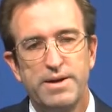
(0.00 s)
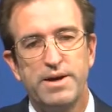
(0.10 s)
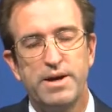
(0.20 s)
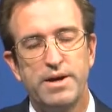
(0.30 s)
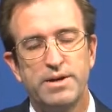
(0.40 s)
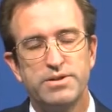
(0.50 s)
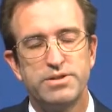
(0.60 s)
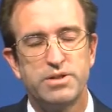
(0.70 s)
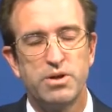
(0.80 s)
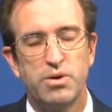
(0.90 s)
And
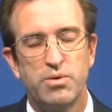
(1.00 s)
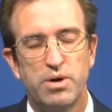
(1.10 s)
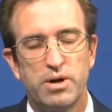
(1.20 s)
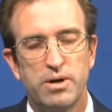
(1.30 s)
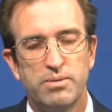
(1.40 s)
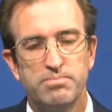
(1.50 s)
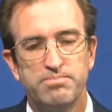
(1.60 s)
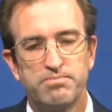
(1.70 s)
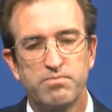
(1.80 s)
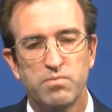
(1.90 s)
so
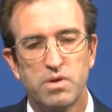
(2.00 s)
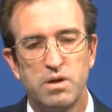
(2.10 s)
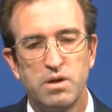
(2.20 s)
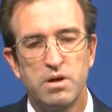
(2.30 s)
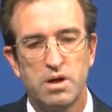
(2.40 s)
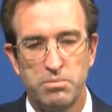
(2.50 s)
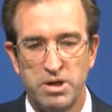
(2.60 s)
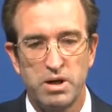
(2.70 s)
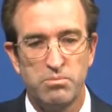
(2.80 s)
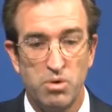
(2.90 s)
I
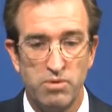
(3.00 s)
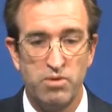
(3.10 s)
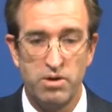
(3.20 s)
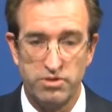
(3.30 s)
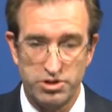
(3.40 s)
became more involved at